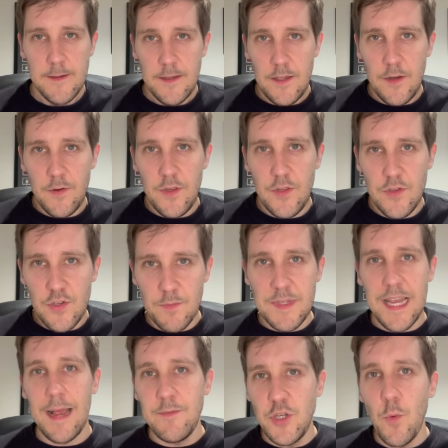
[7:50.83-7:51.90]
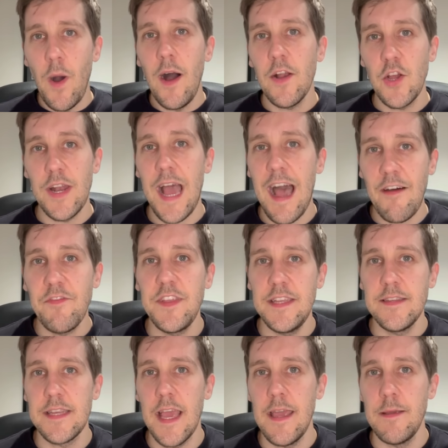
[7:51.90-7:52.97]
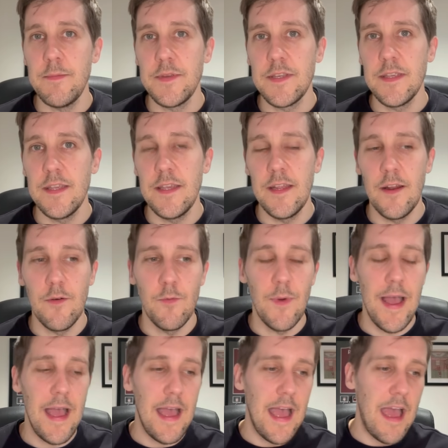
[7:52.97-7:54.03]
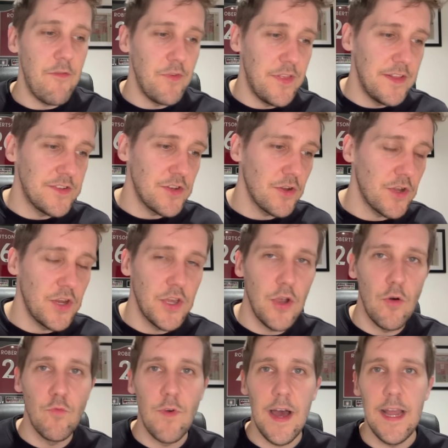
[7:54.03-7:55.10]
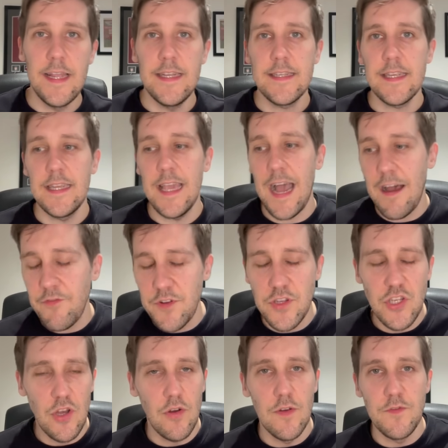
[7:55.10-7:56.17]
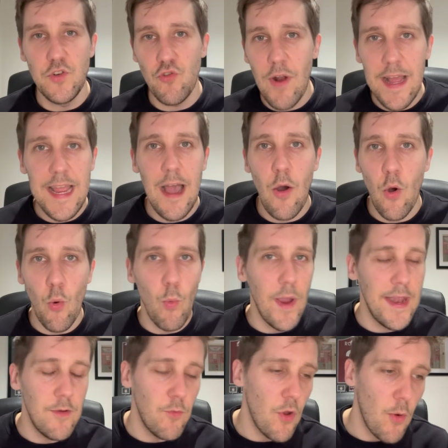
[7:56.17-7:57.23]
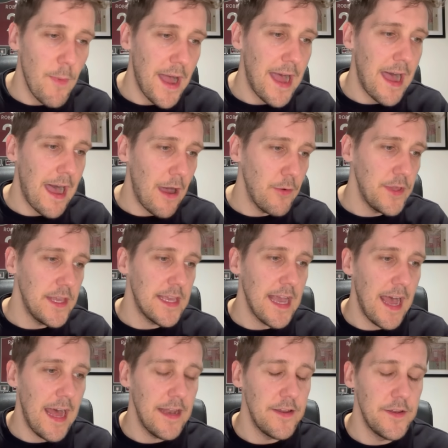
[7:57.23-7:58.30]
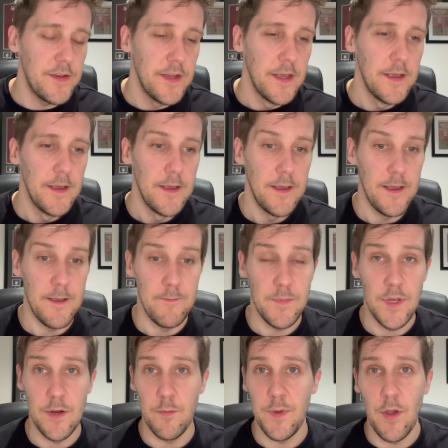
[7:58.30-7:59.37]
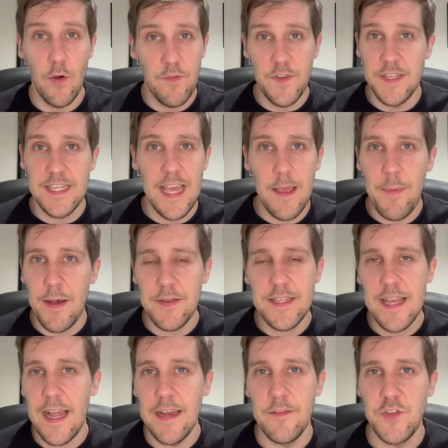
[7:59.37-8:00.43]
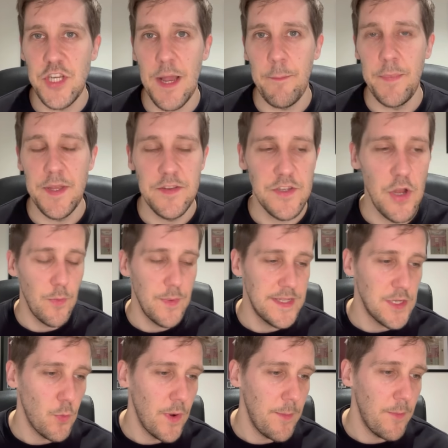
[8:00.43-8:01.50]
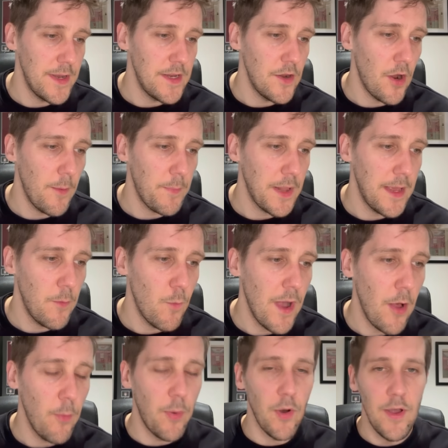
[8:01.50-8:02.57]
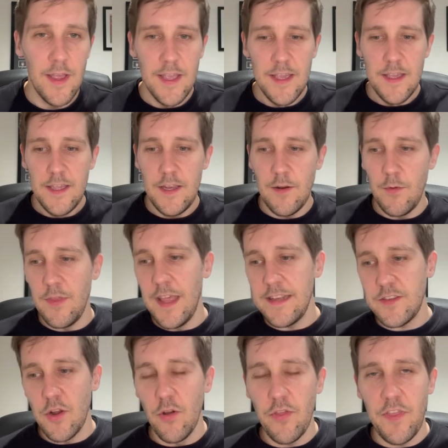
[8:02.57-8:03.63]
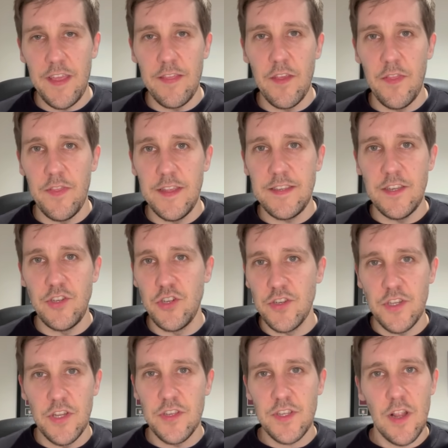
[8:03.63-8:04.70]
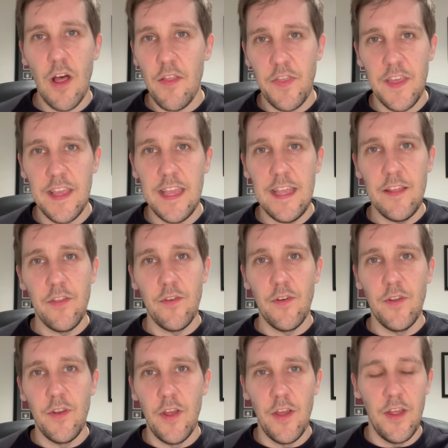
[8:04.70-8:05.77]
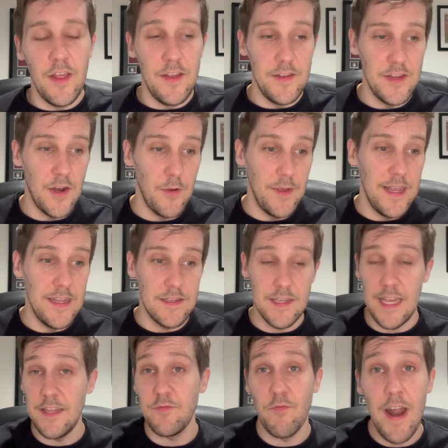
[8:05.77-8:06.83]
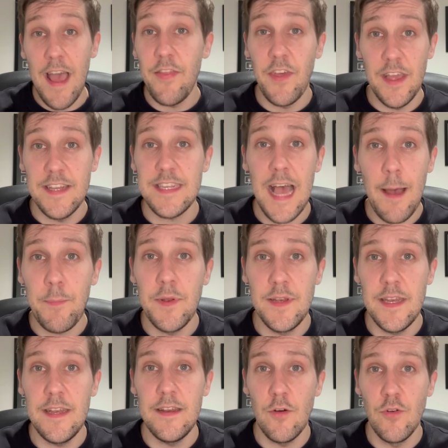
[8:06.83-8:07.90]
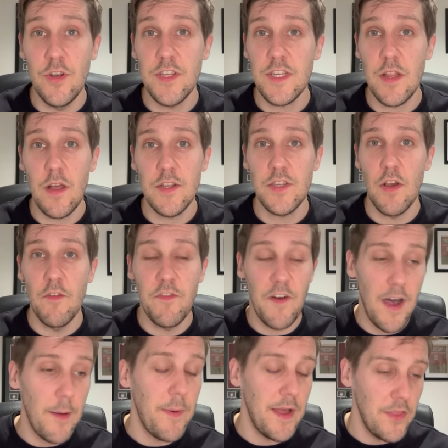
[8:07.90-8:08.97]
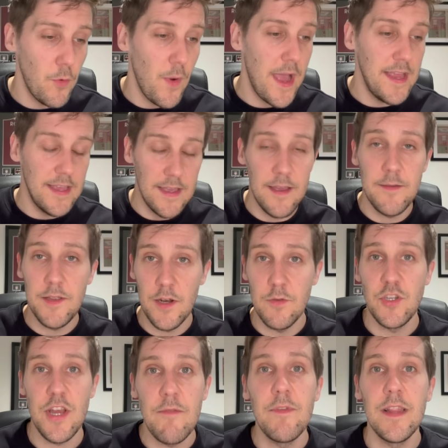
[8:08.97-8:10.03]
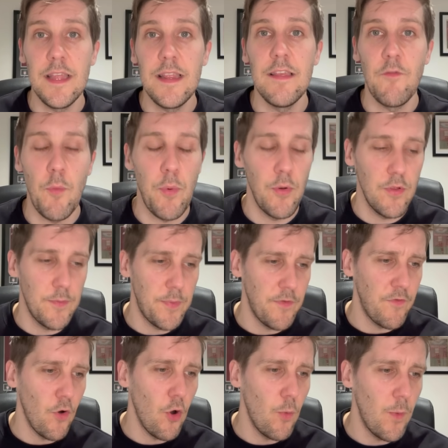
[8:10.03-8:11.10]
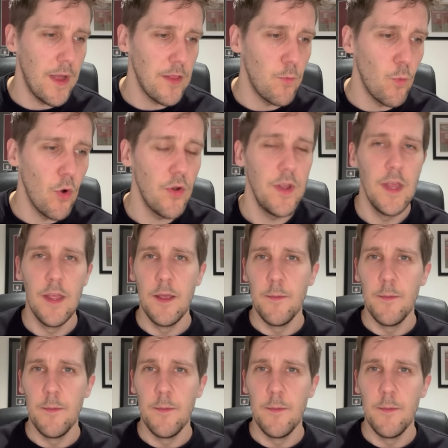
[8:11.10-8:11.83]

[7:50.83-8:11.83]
you know, sometimes you are going to have these games, you know, where everything's not going to go right. You have to sort of drag out a win no matter how you can. And, you know, we often say about sign of champions, we, to win when you're not playing well. But, you know, let's not think that this is just a Slot thing either. And, you know, it's rare that it's happened under Slot so far, by the way. You know, generally Liverpool have performed well and won.